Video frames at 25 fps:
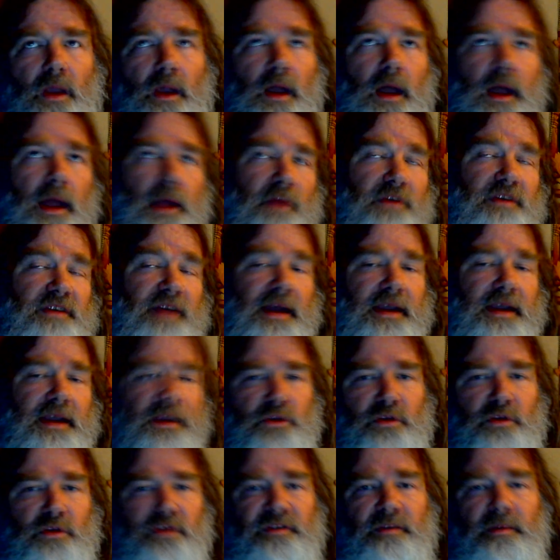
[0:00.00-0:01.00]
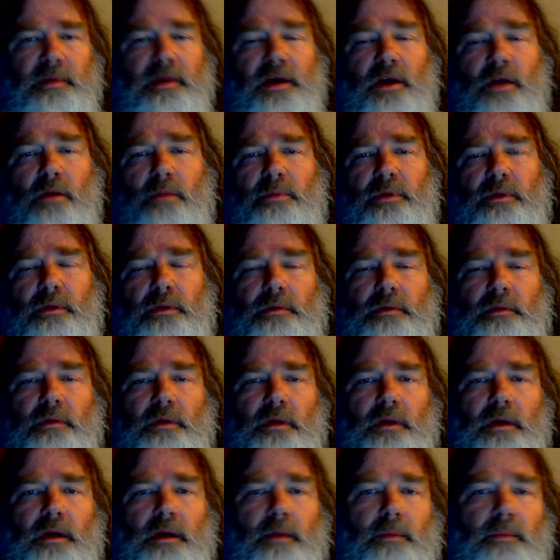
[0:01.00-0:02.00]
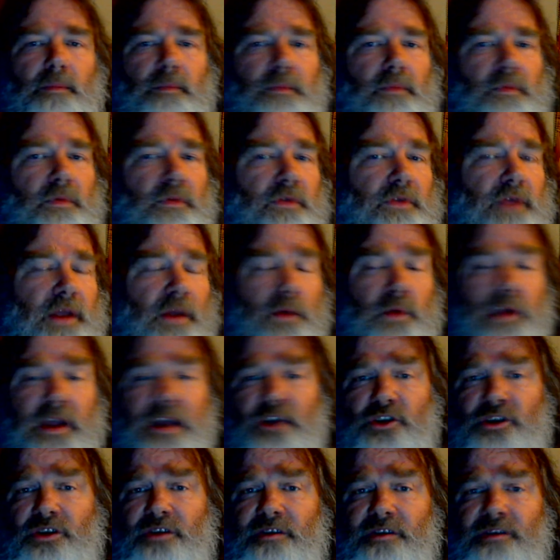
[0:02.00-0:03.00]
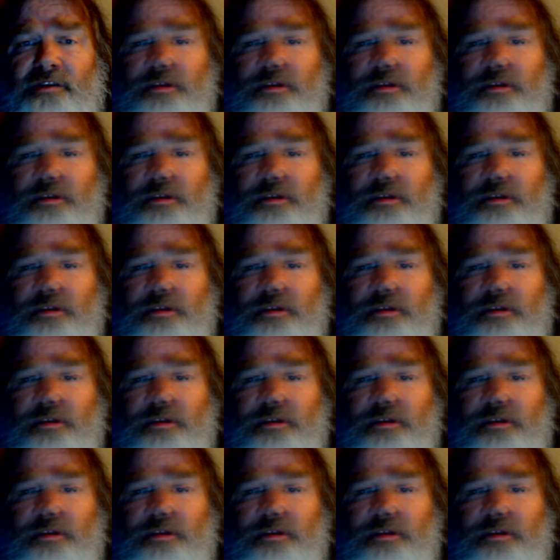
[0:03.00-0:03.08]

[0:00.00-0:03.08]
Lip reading: Anyways, I could use some help. Donations